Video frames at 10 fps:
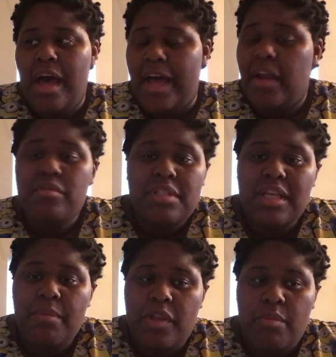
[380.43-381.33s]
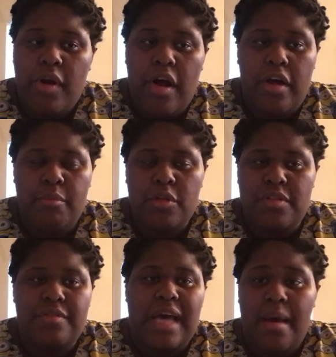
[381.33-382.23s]
I don't sleep with a bra on
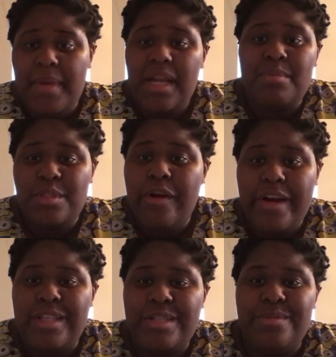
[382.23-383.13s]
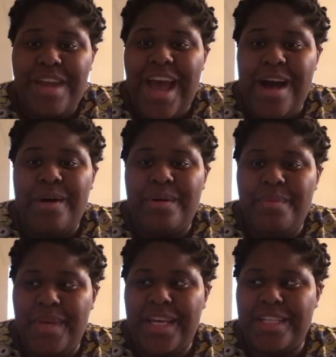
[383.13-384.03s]
most of the time. I mean, I'm starting to now
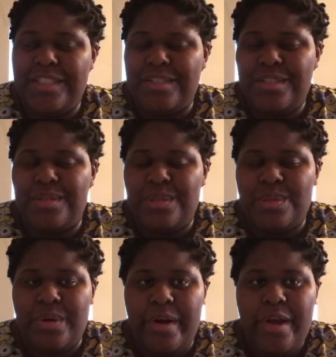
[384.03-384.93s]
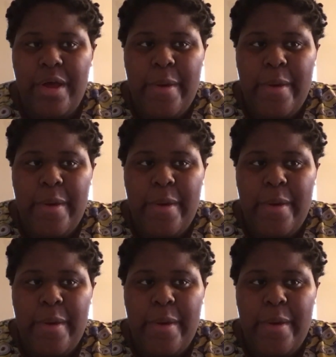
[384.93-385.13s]
because they're so sore.